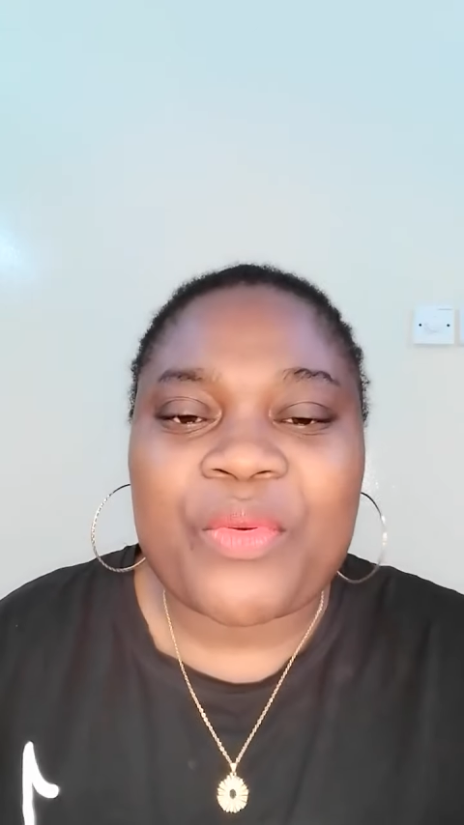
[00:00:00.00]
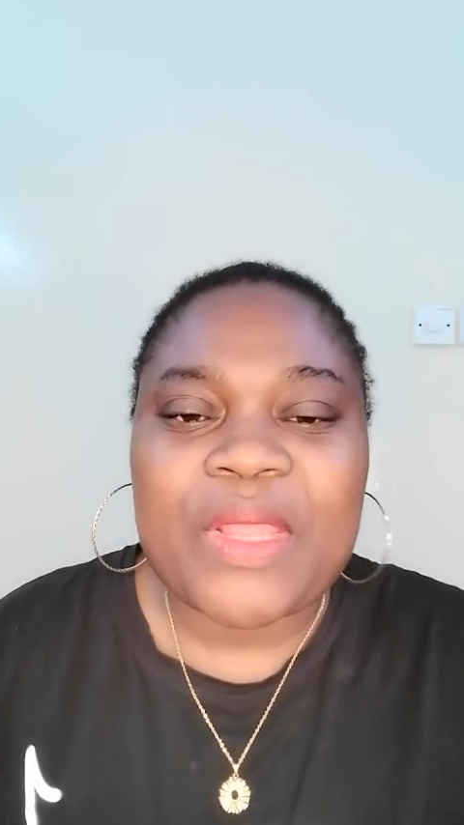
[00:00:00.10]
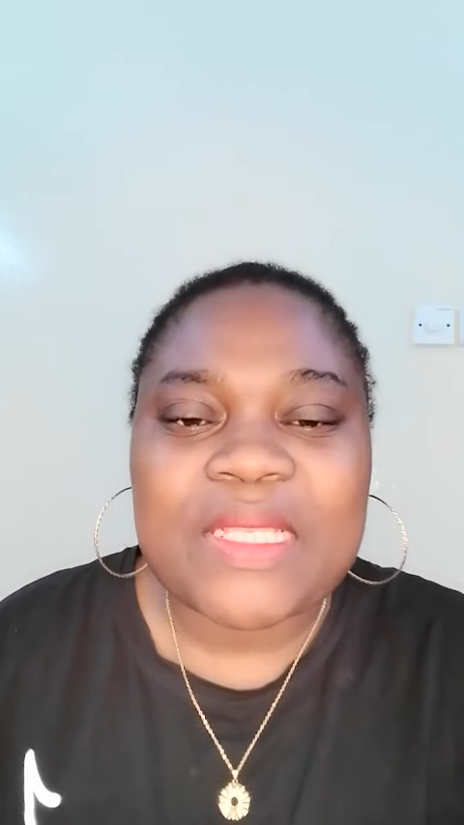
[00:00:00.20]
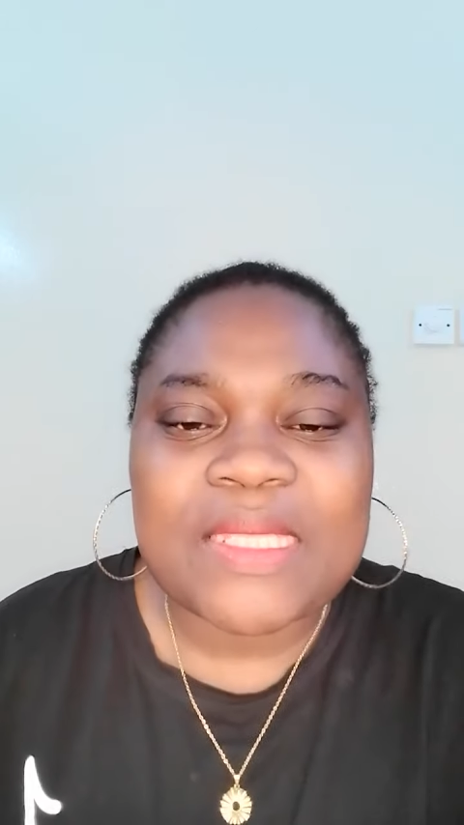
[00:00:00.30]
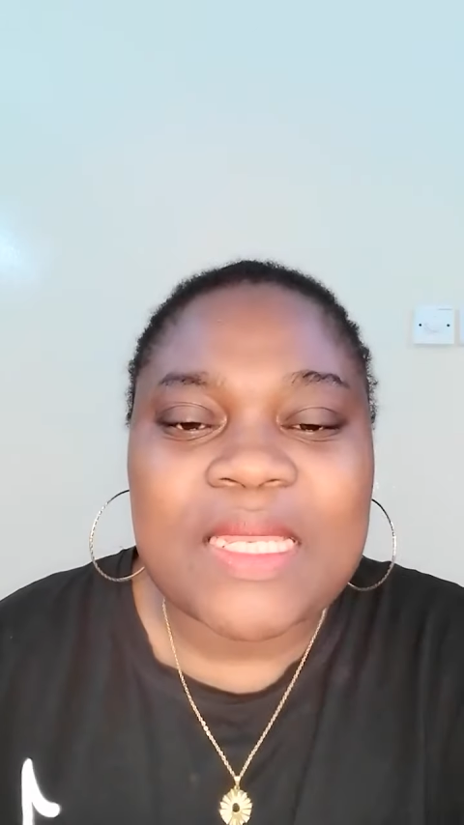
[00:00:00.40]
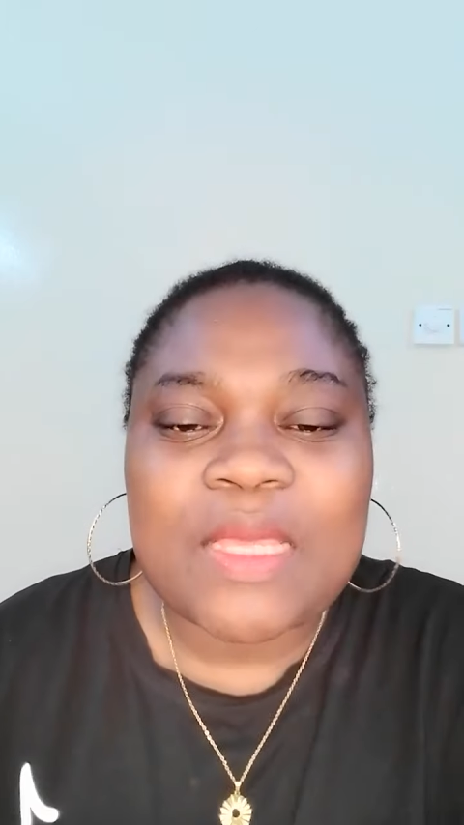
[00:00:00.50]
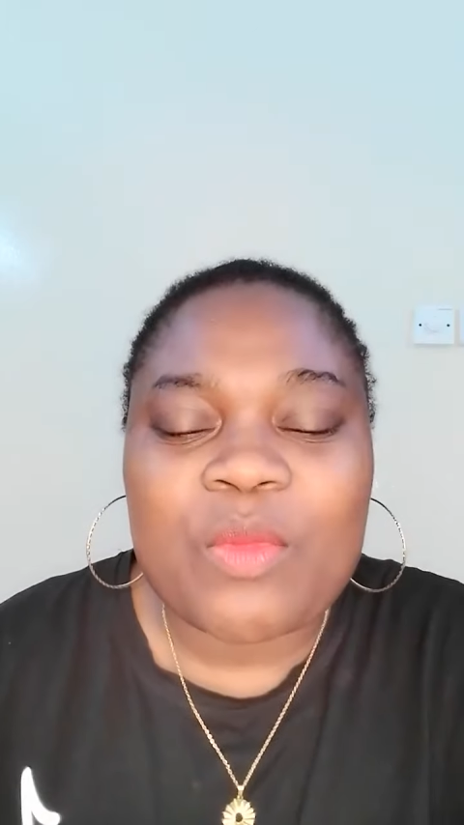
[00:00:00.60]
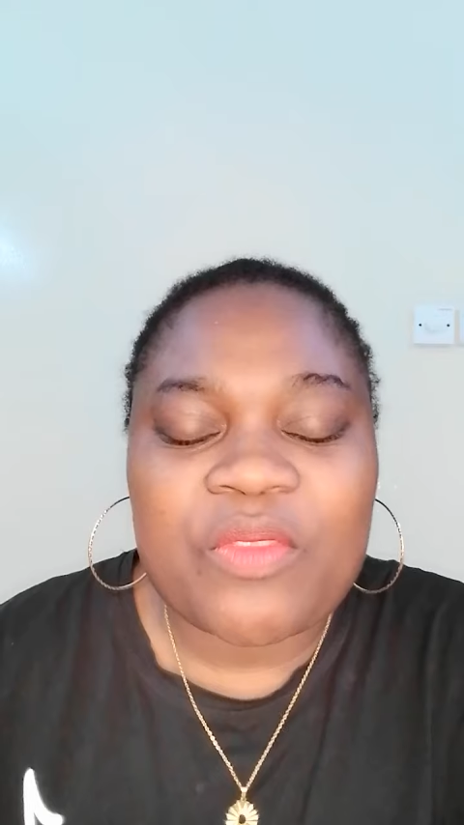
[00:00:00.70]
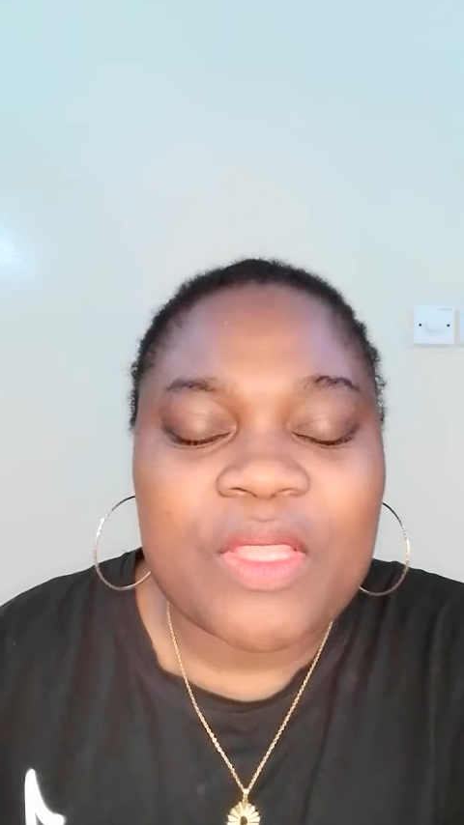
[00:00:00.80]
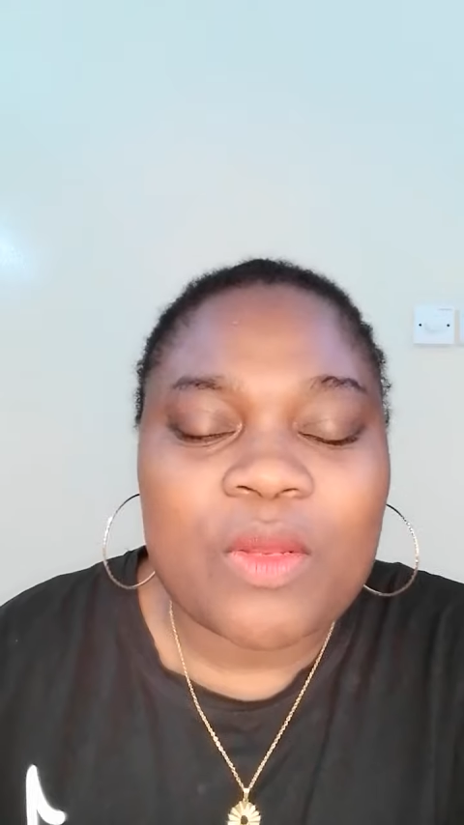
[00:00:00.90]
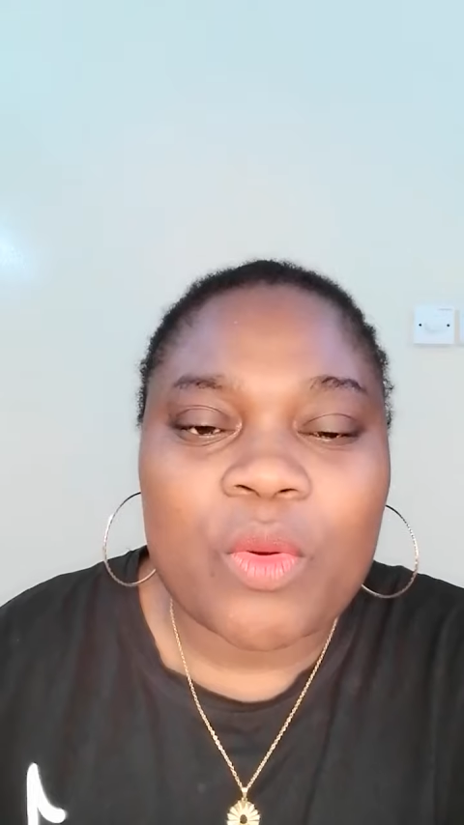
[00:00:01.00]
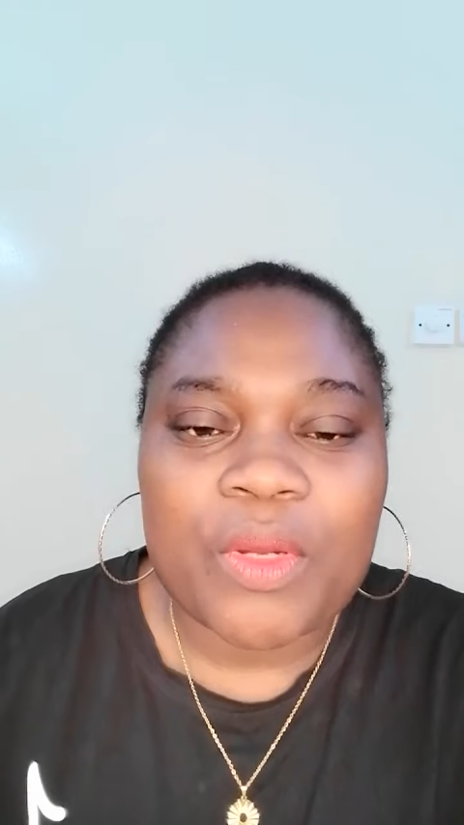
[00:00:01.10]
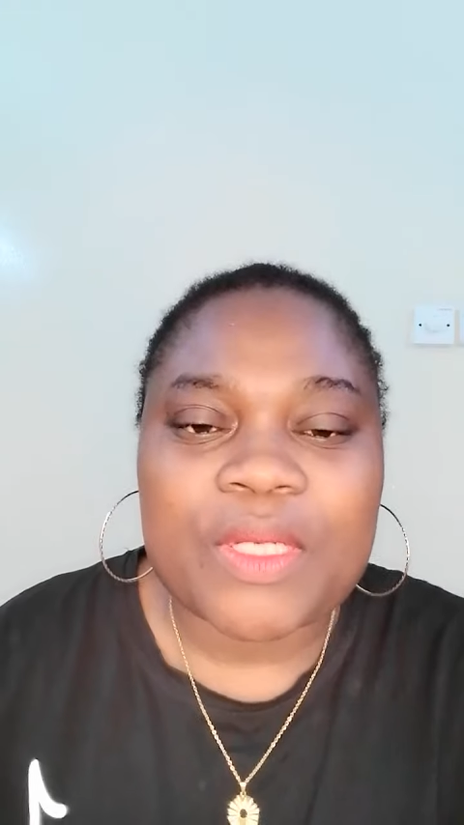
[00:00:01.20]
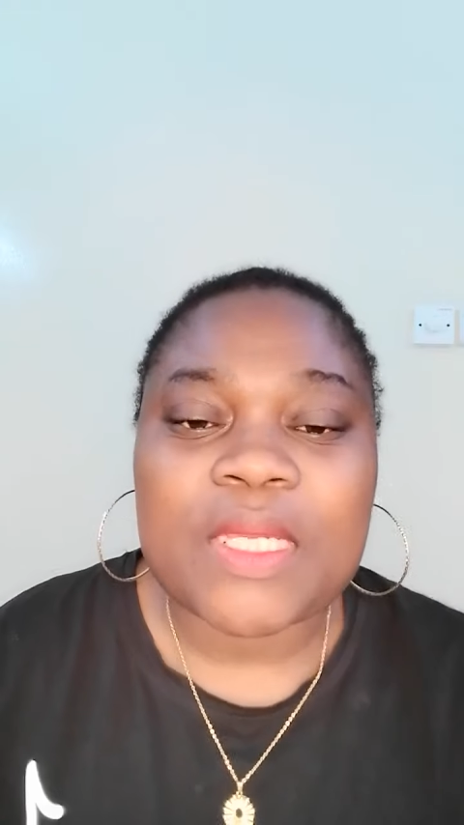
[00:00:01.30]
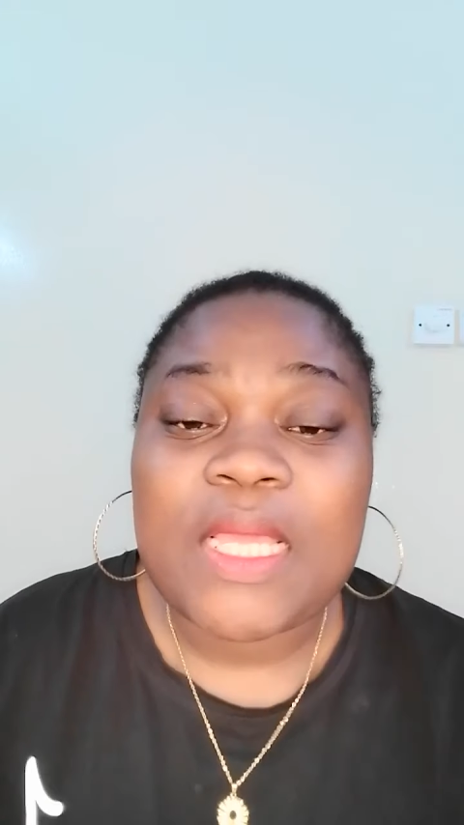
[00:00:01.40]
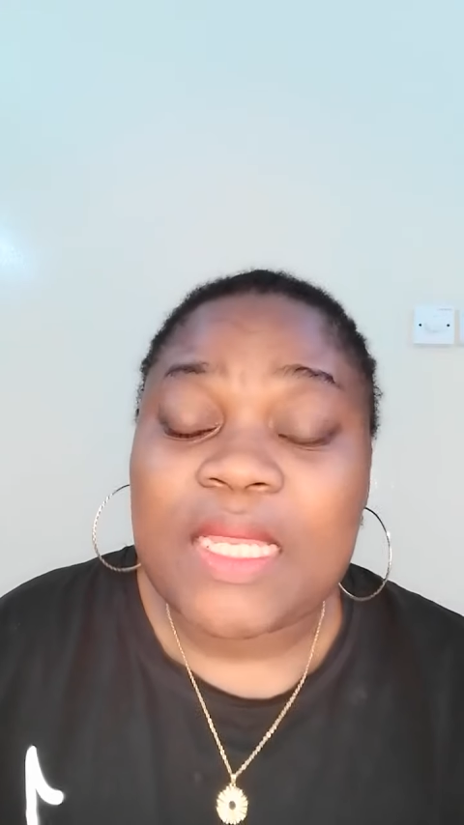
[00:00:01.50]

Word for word: Praise the name of the Lord.